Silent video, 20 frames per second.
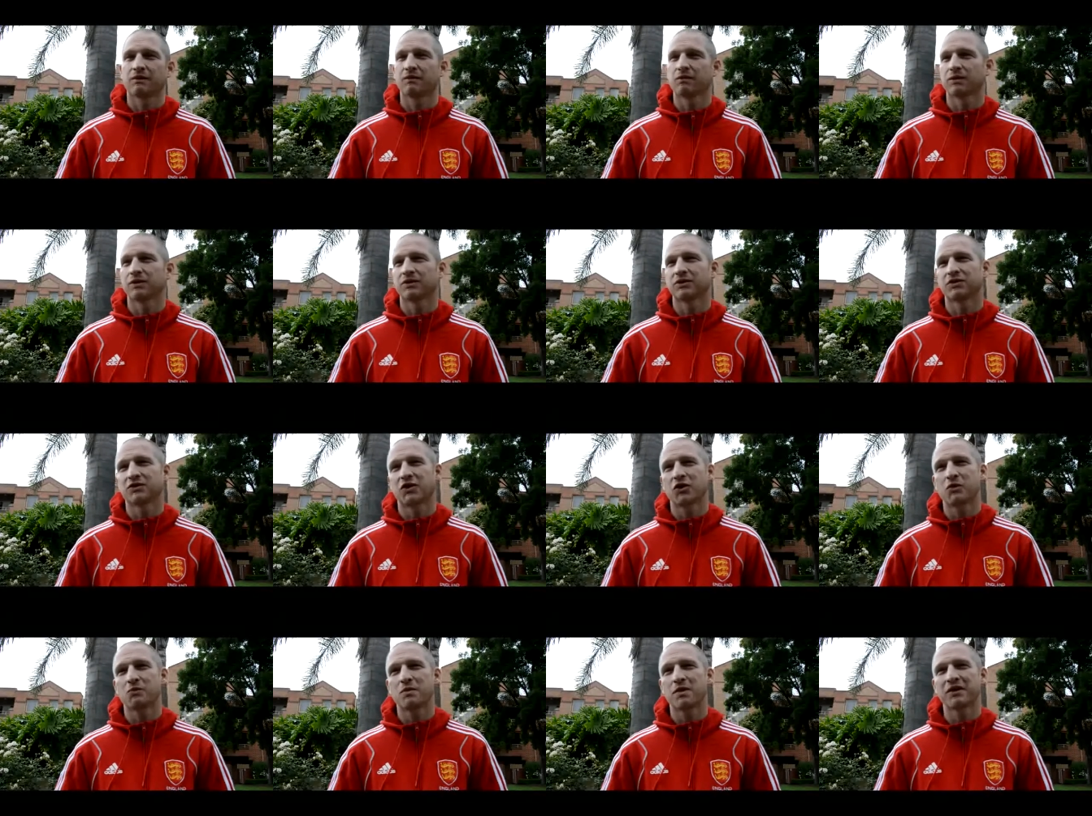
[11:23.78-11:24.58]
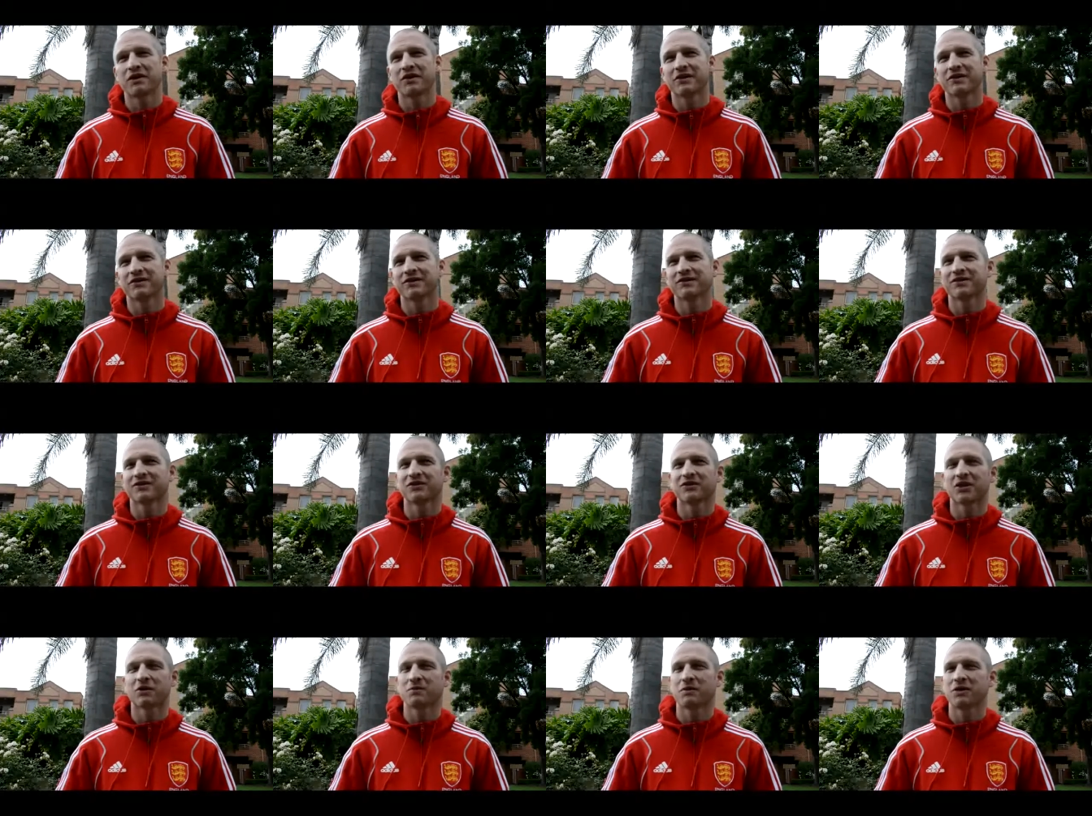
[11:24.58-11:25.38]
Oh, so many,
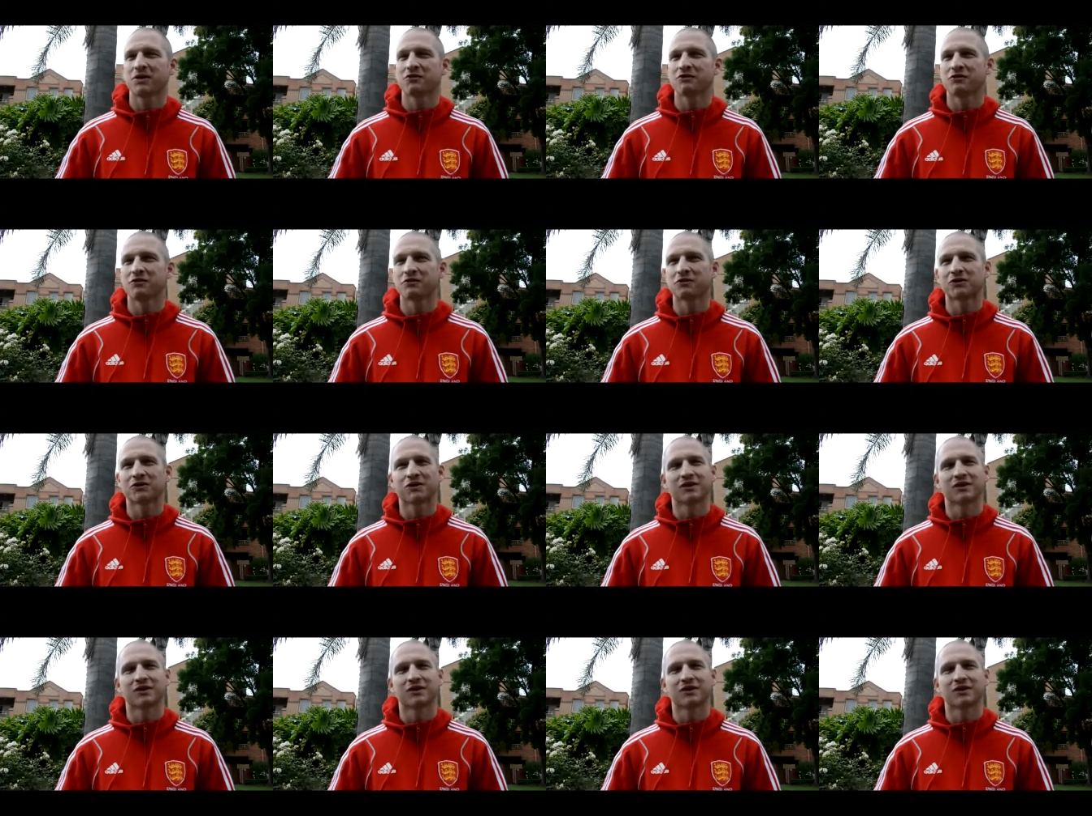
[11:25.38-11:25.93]
so many rules.